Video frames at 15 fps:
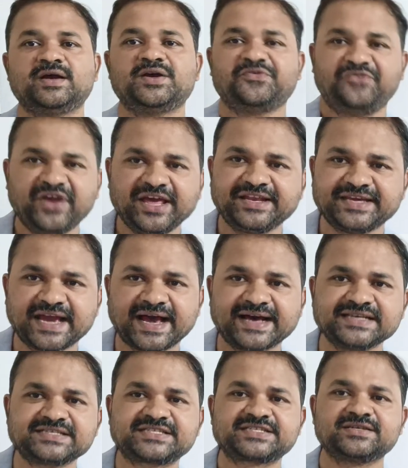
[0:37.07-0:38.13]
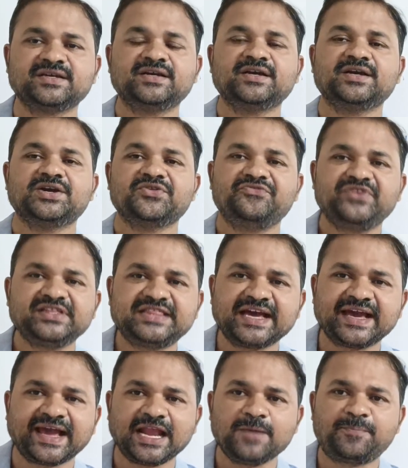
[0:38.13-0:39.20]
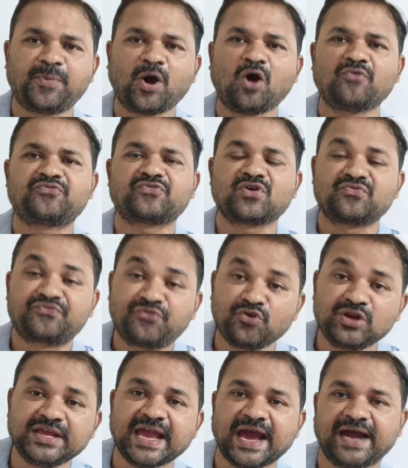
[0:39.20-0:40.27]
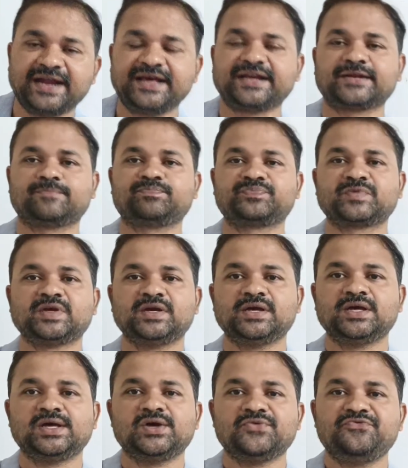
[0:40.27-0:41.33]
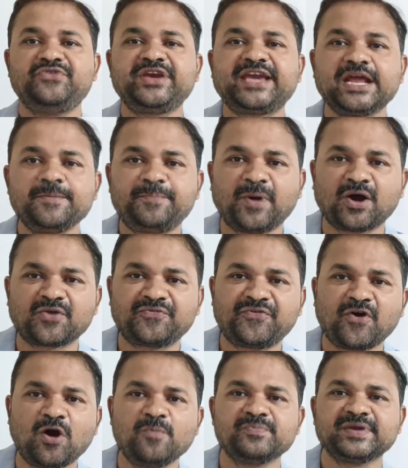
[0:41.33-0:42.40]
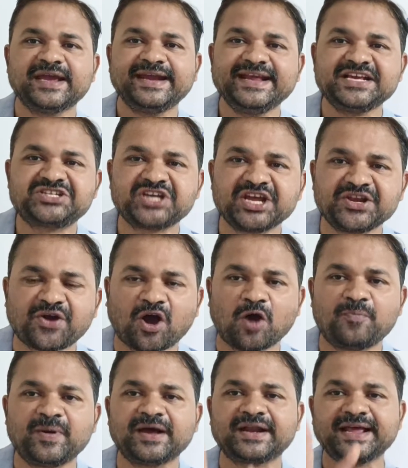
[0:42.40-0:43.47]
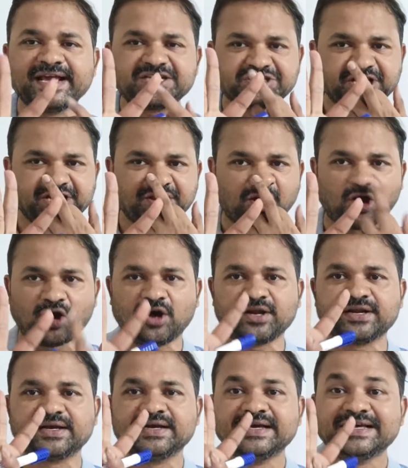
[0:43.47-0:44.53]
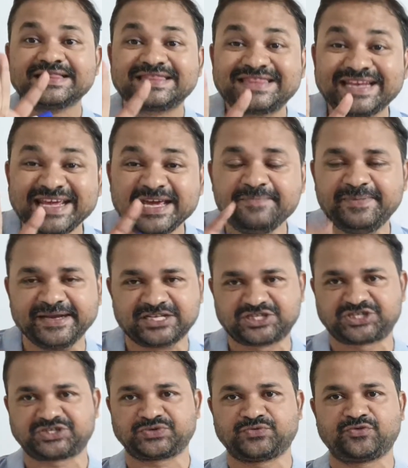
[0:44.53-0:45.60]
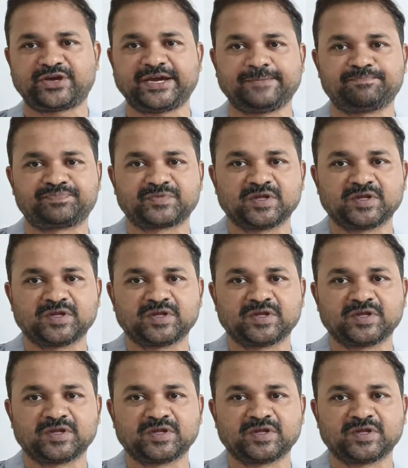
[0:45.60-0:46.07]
Whereas, with the help of full adder, we can perform addition operation on 3 bits. Okay.